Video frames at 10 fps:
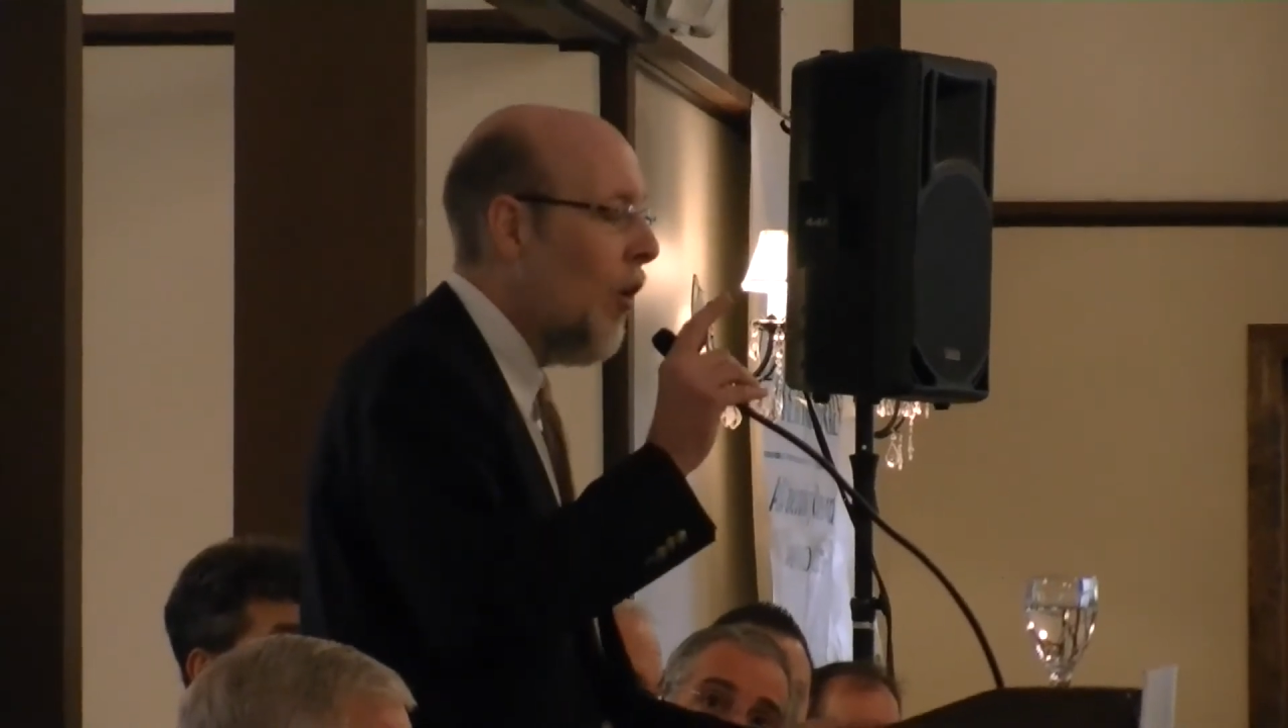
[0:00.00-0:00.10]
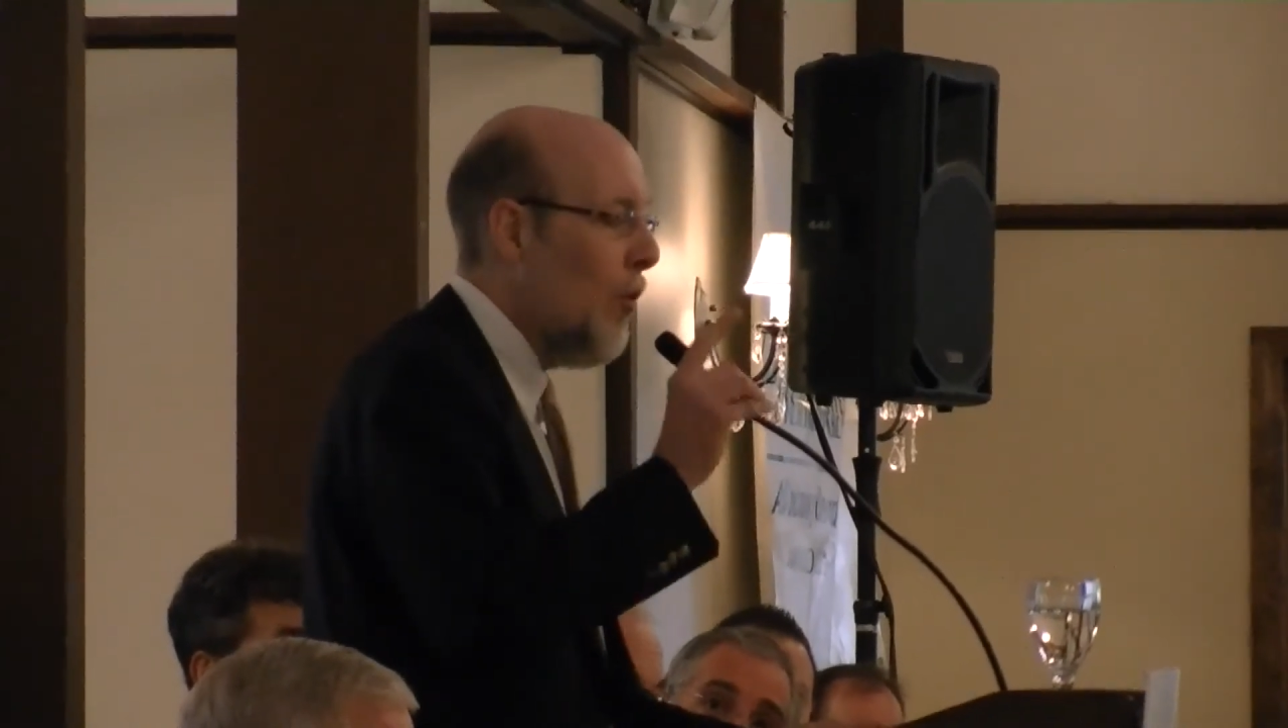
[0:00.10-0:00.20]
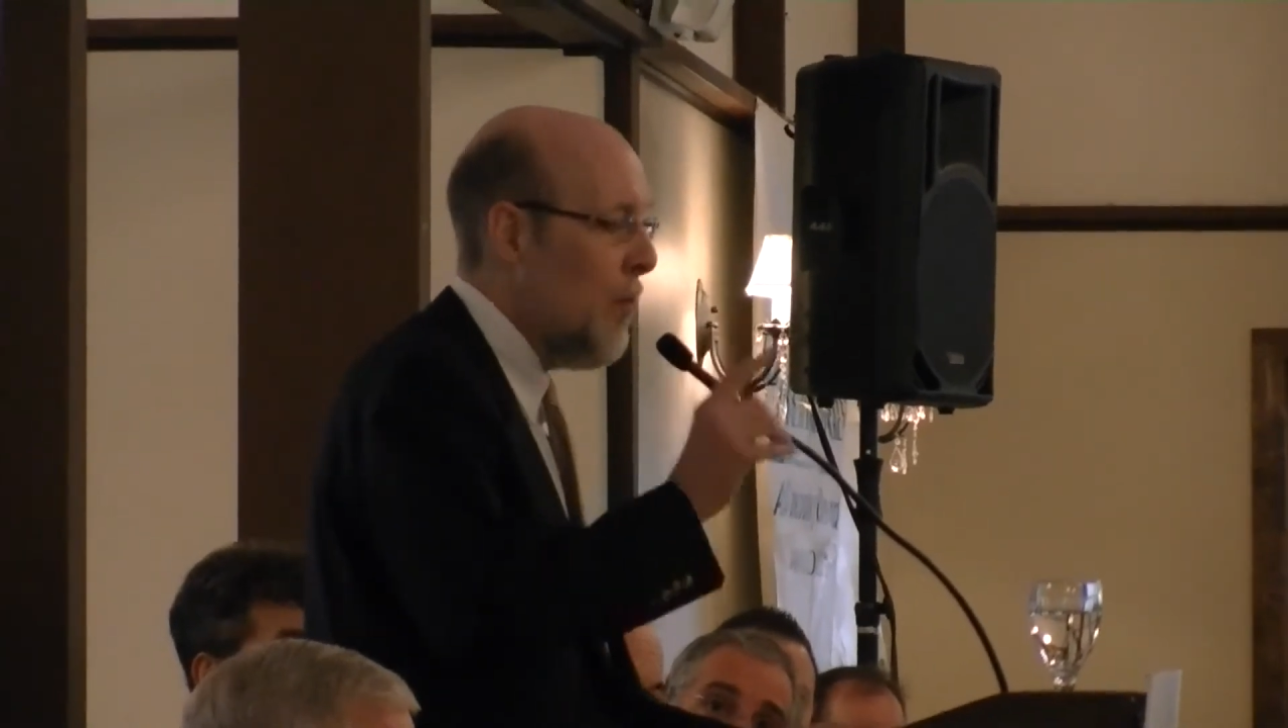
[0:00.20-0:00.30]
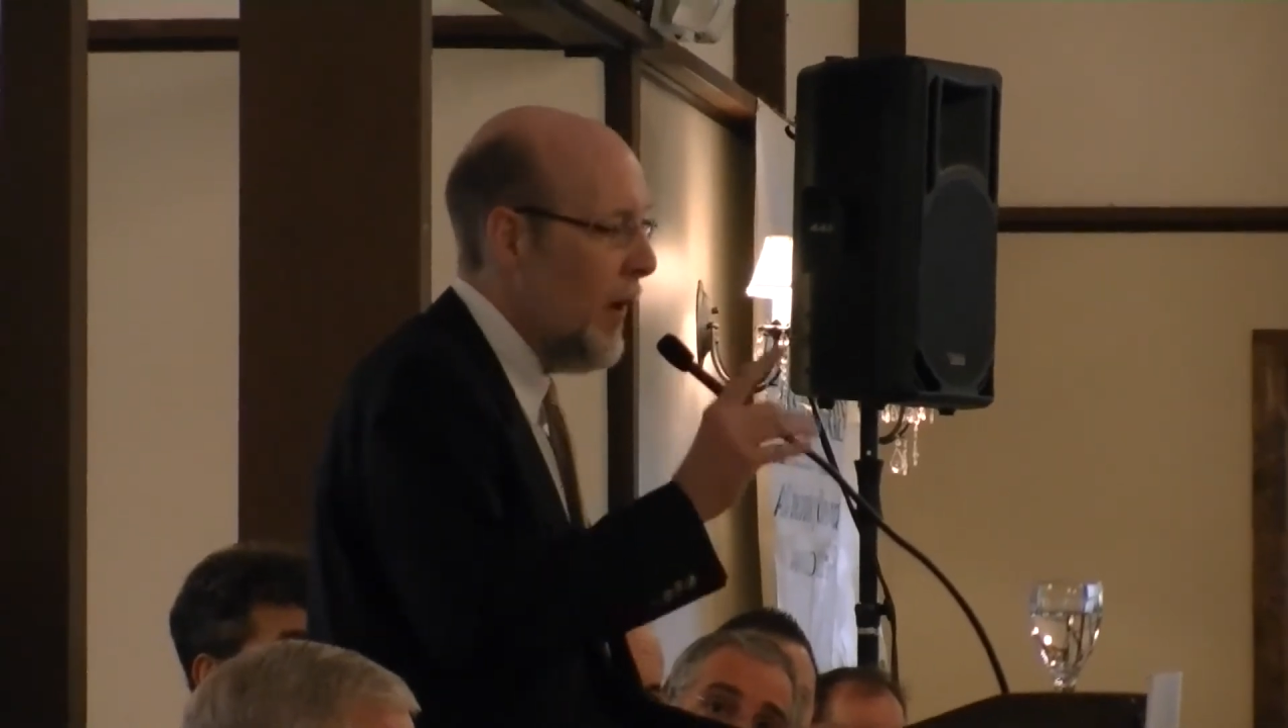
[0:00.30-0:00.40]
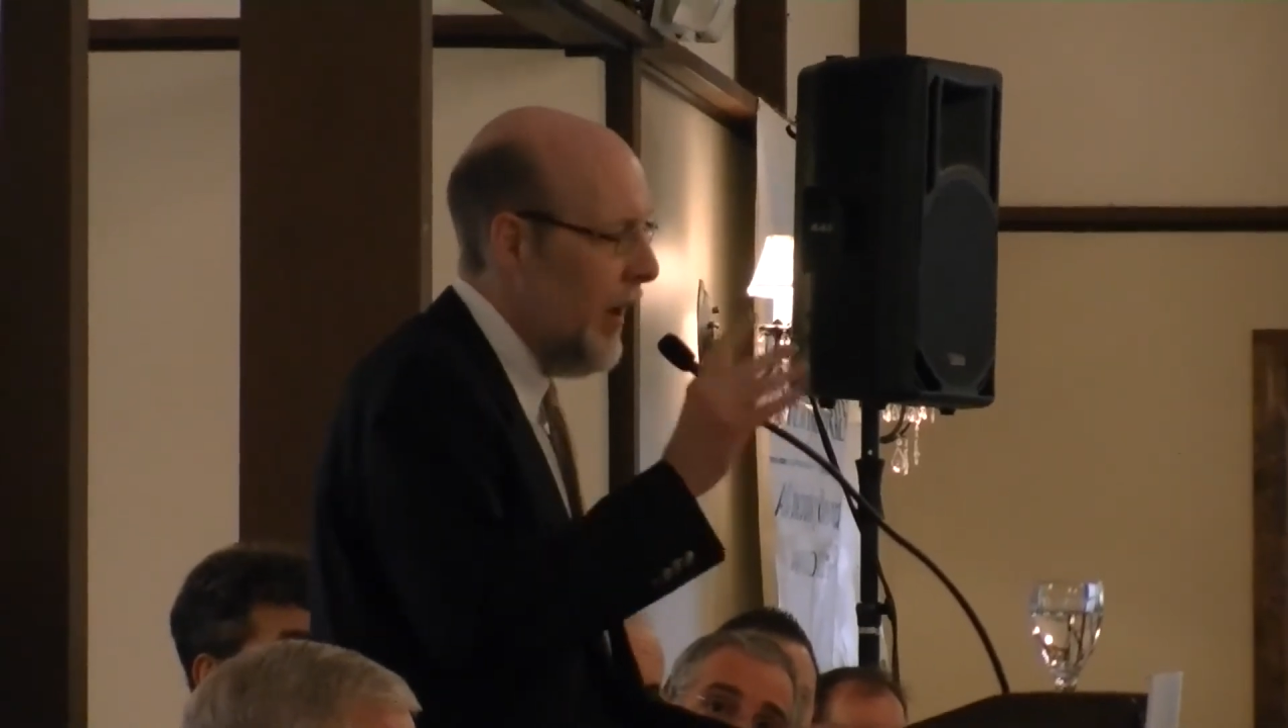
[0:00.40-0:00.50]

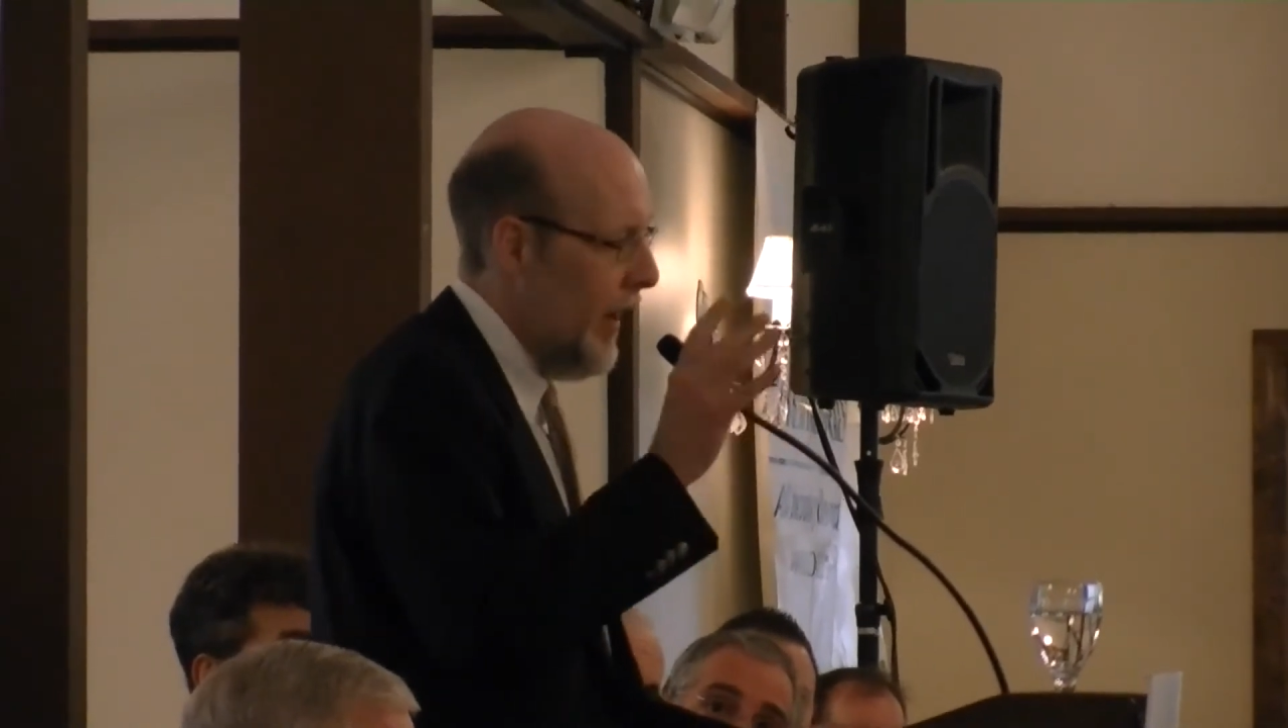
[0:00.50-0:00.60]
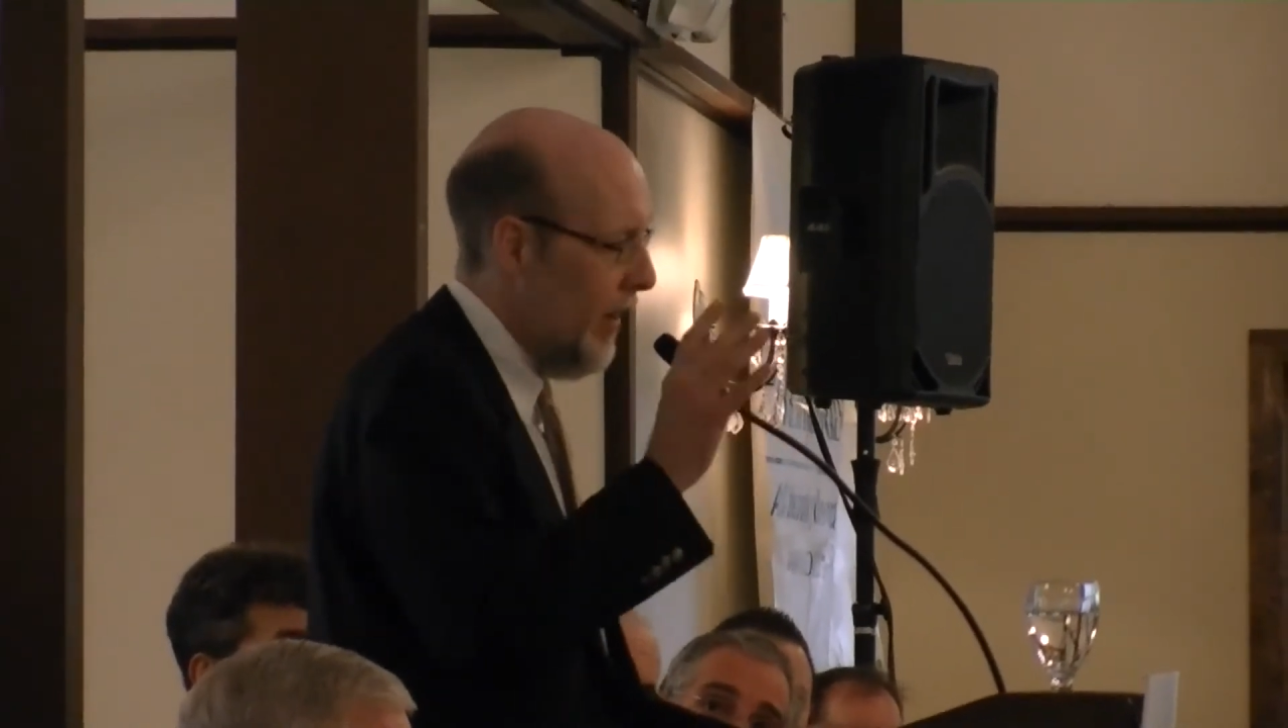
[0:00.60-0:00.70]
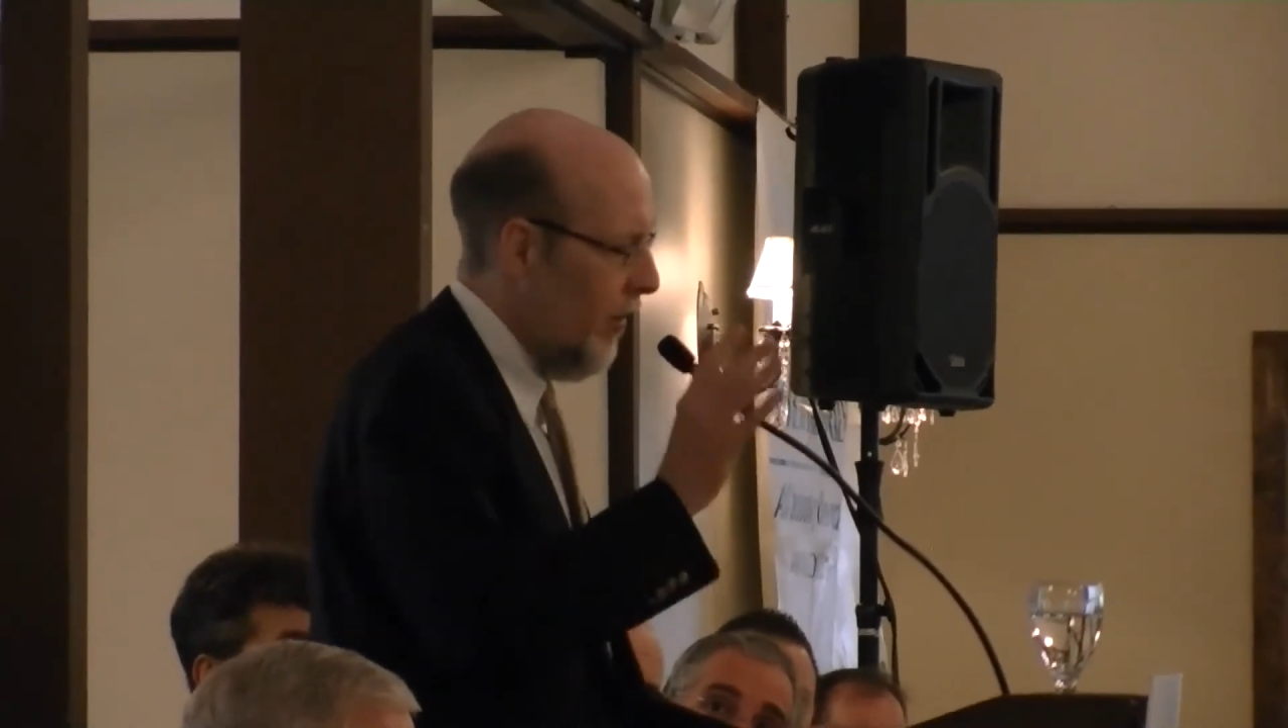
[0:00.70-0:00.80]
hope